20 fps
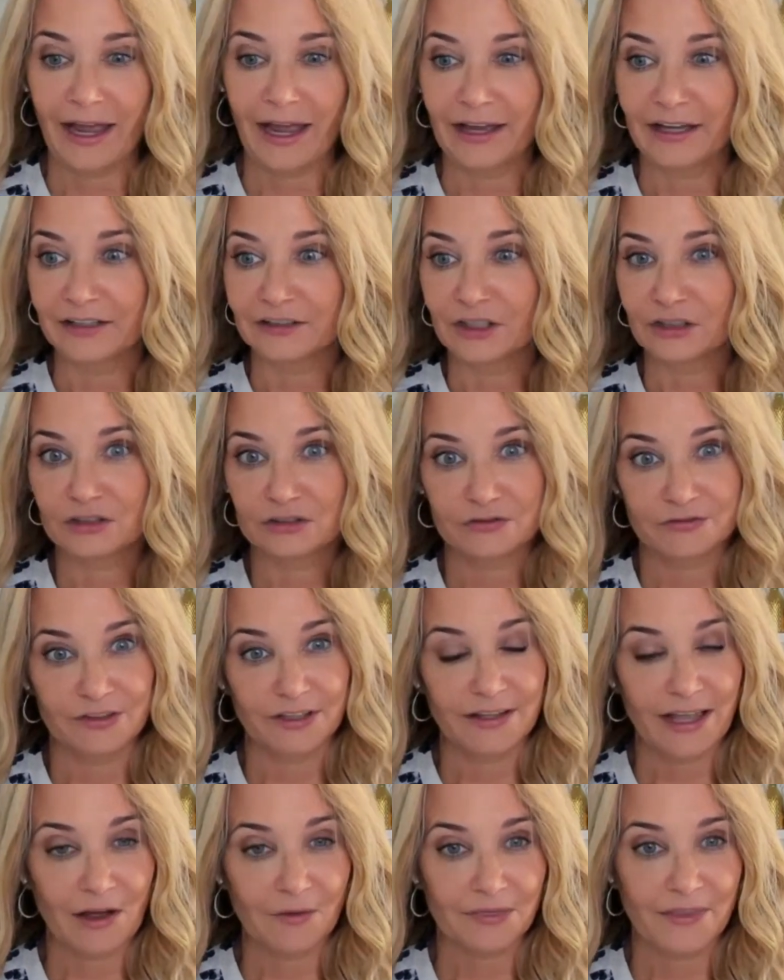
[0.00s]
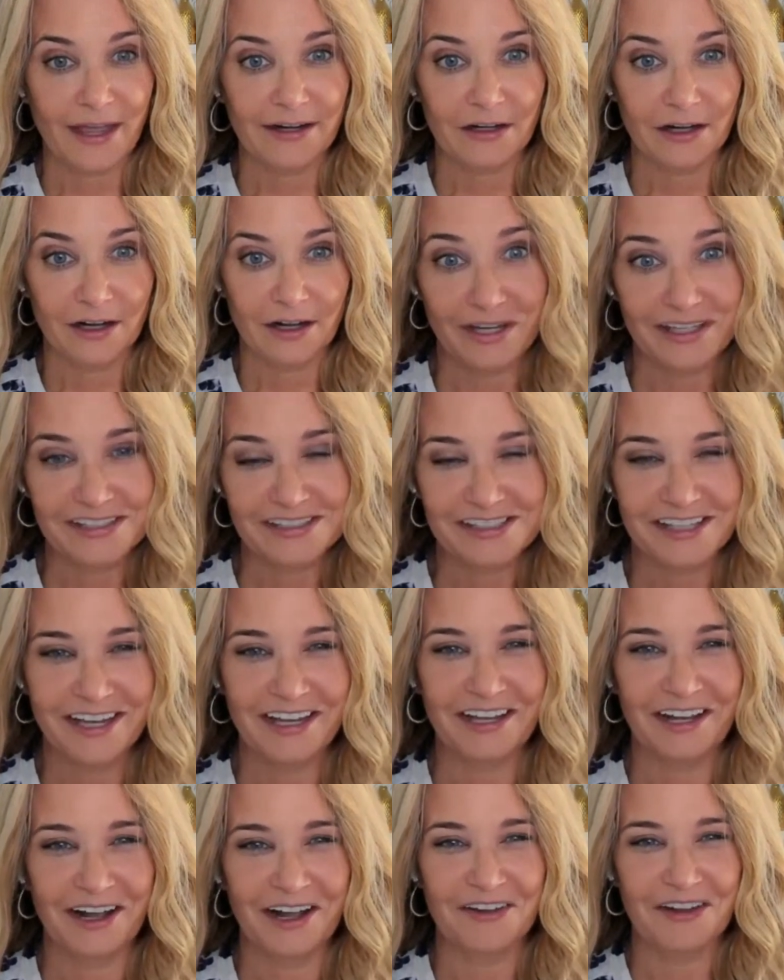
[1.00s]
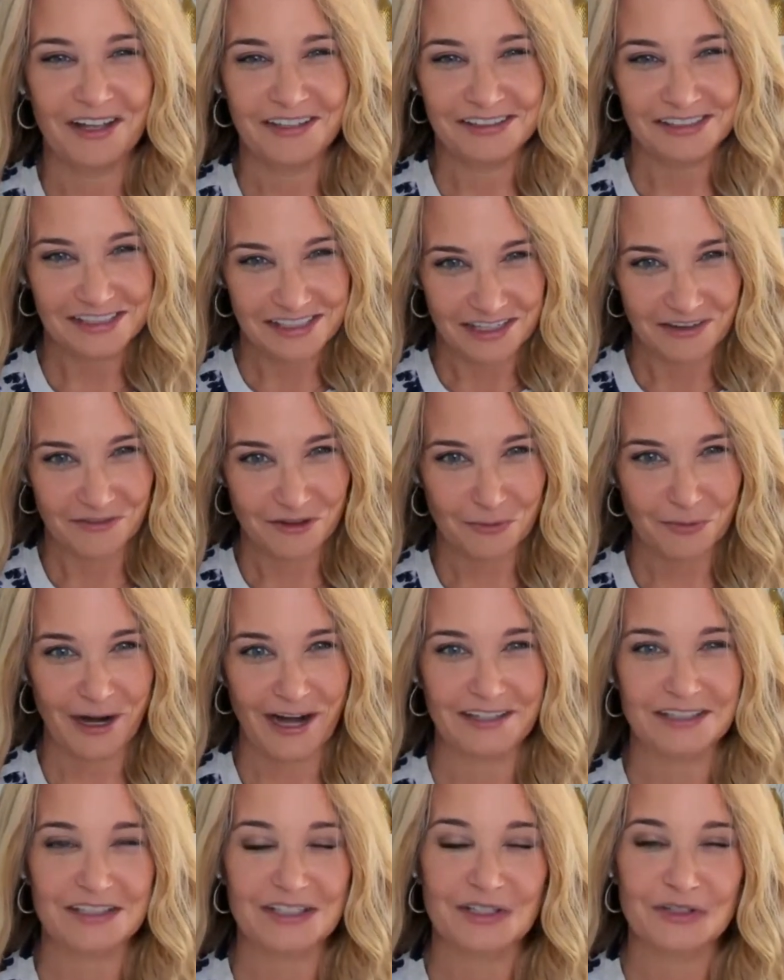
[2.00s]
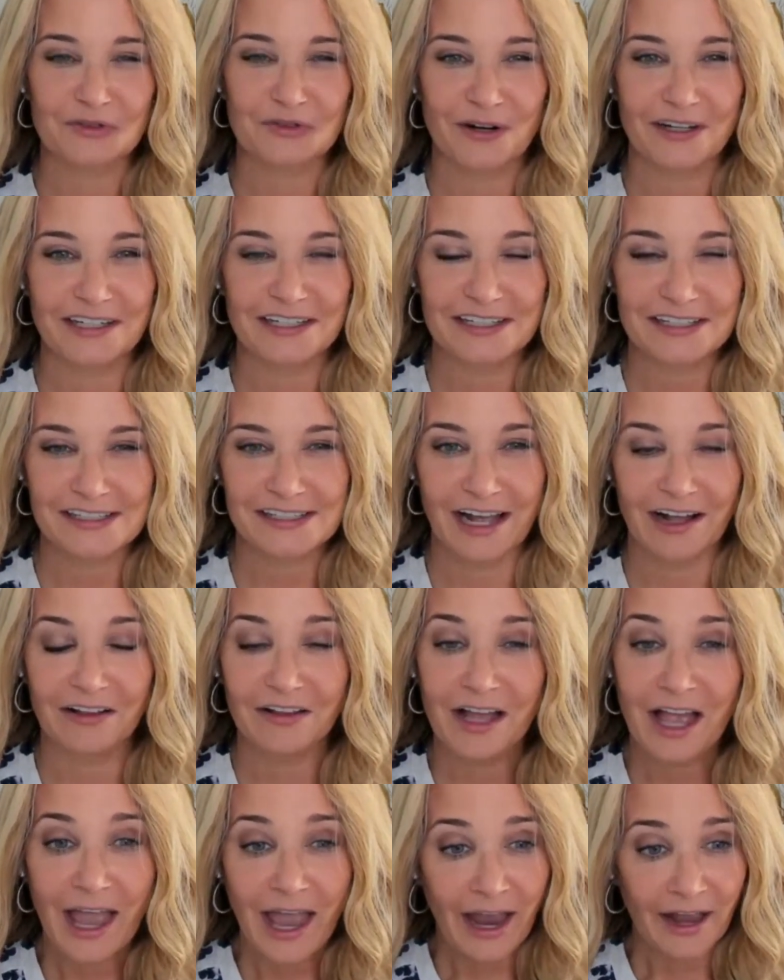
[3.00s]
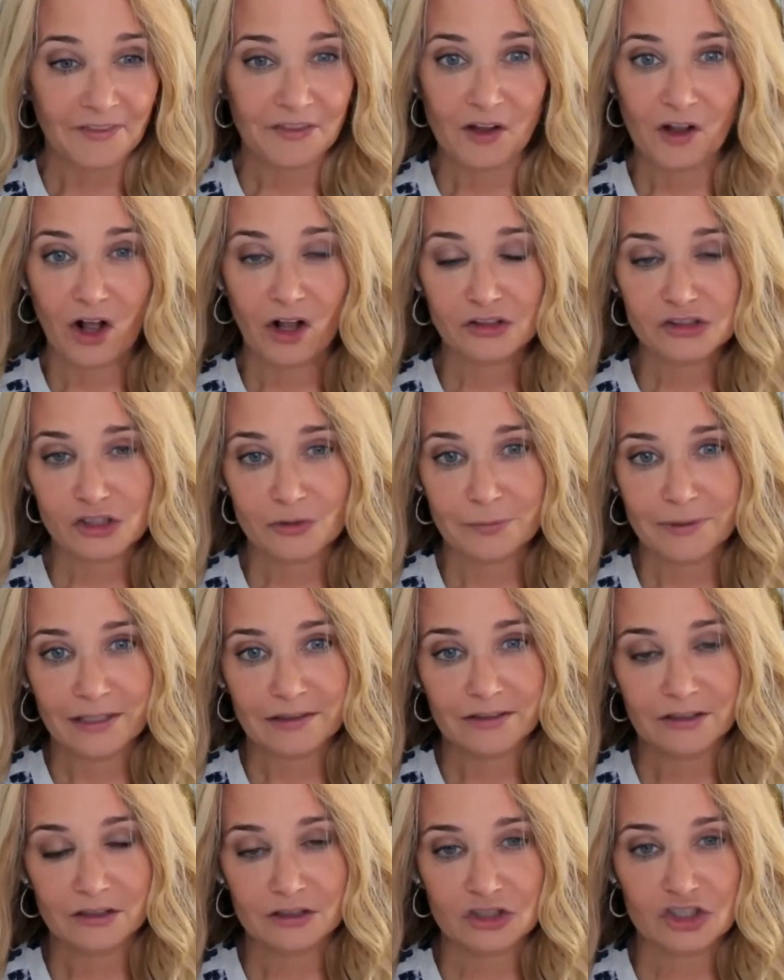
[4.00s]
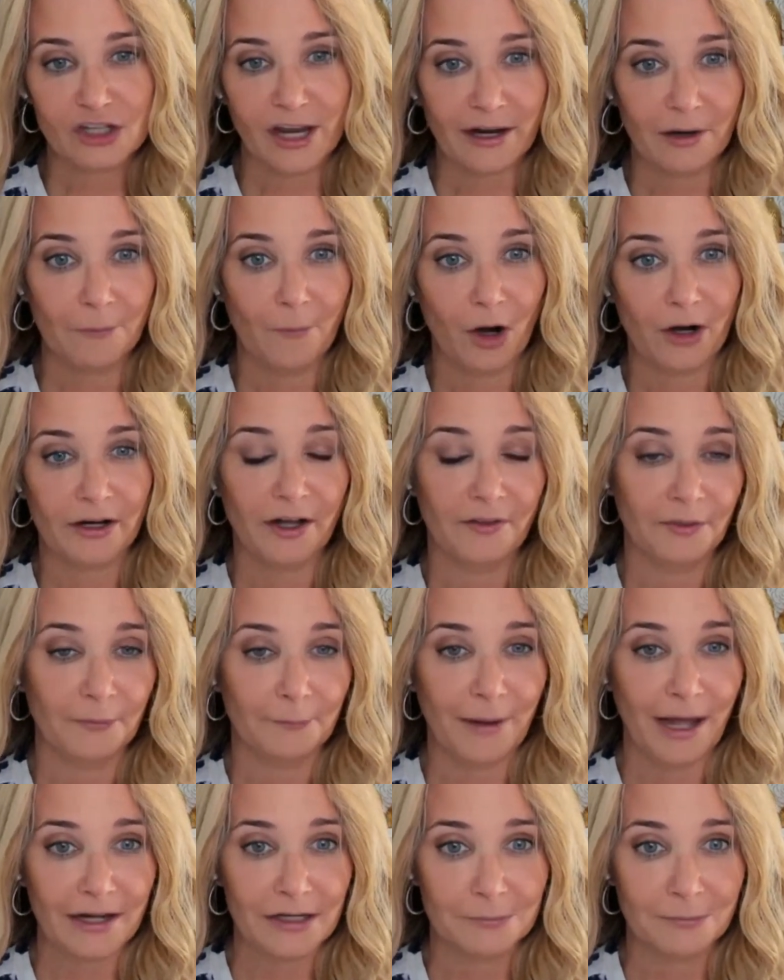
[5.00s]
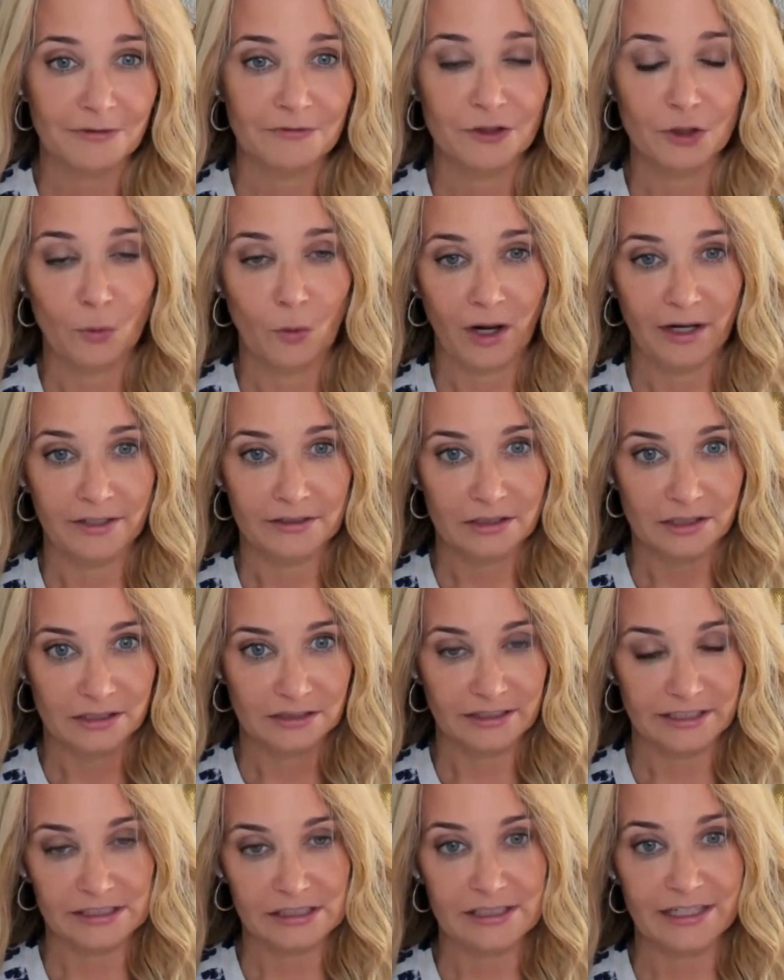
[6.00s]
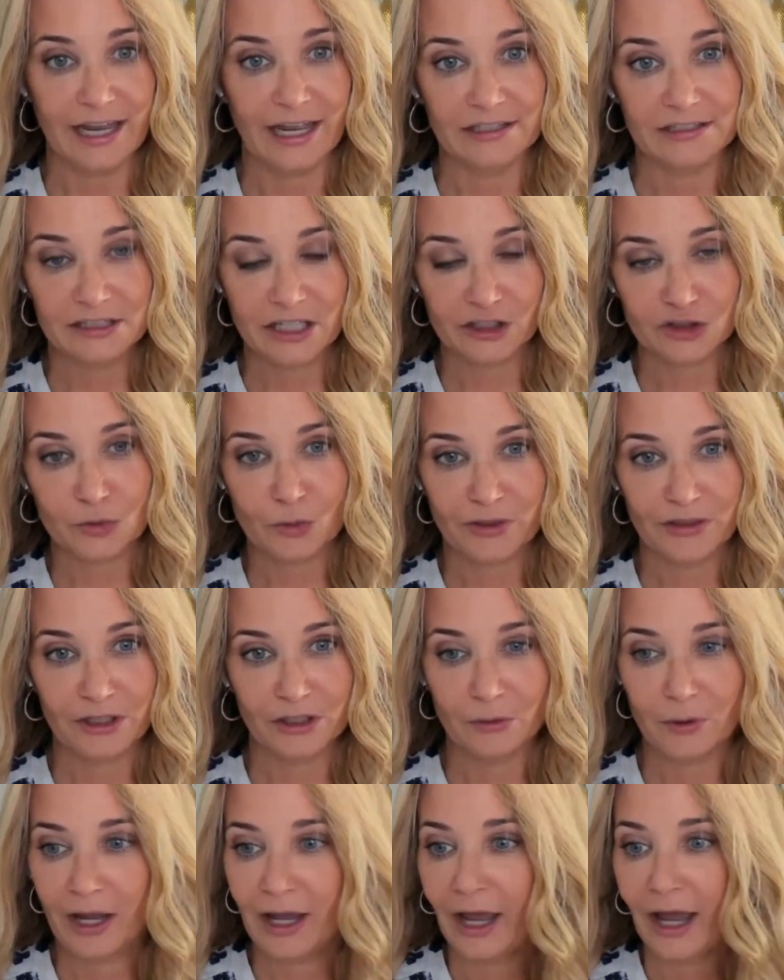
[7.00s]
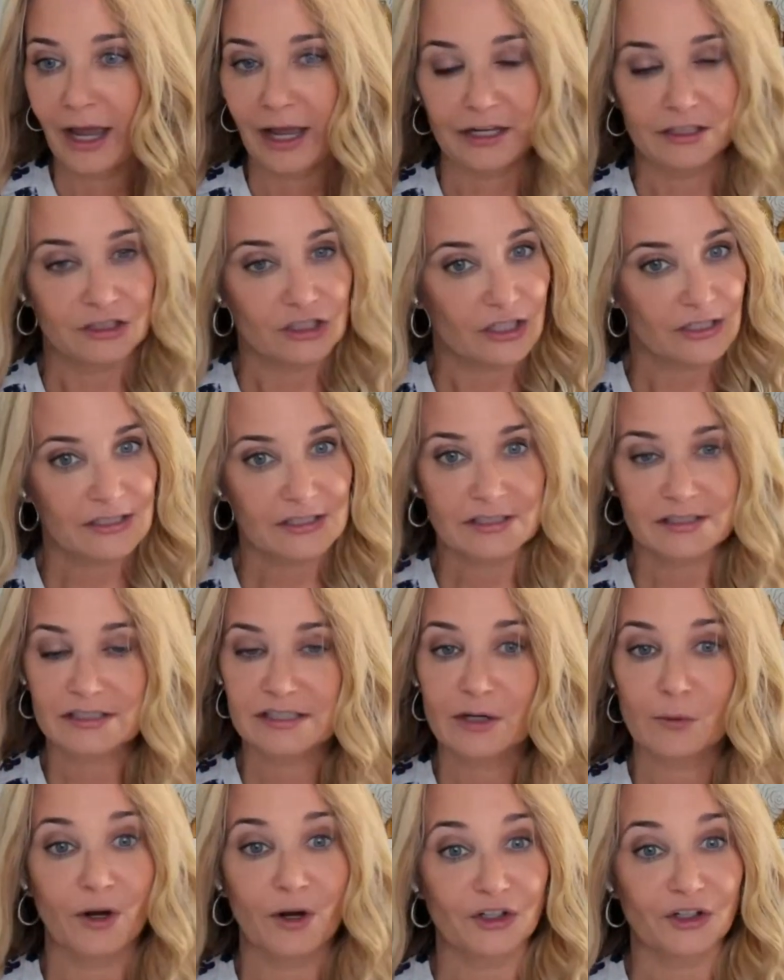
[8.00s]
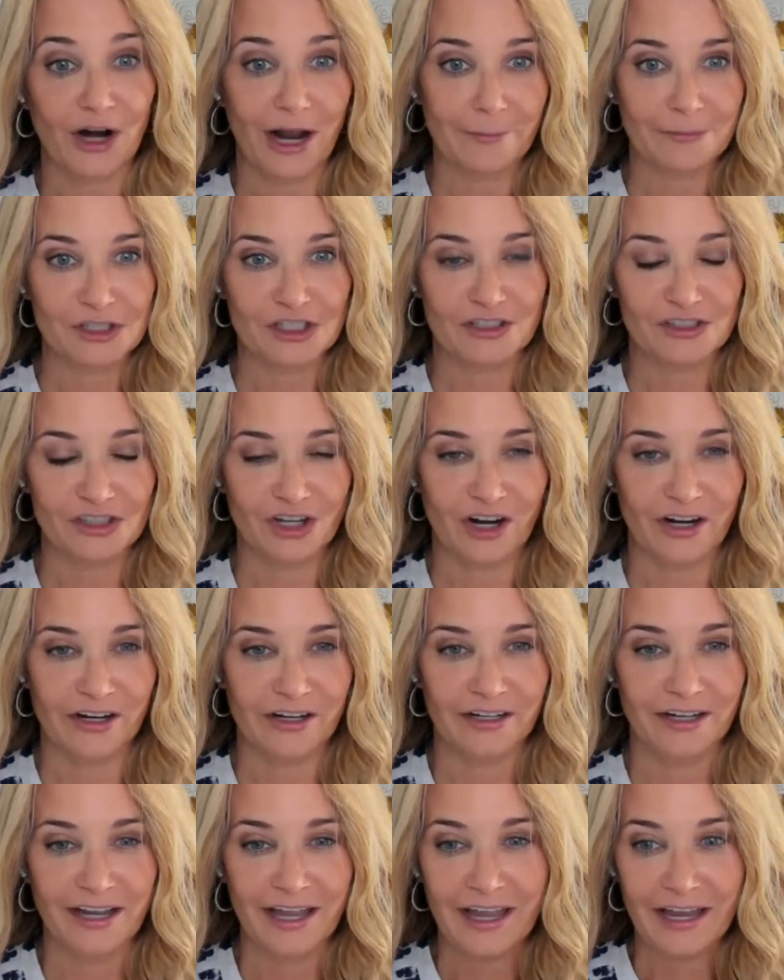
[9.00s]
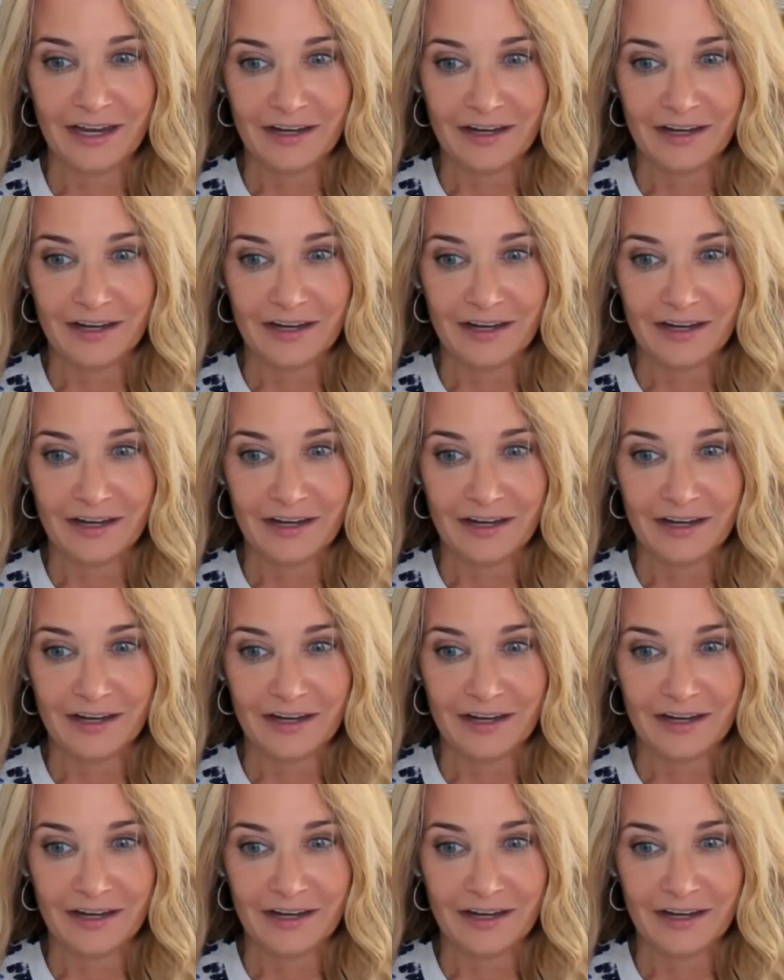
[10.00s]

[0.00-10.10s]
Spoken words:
And fill out that quiz and to see if your practice is ready to sell. And there'll also be a little check mark on the bottom if you want Clint to get in touch with you and just to see what your options are.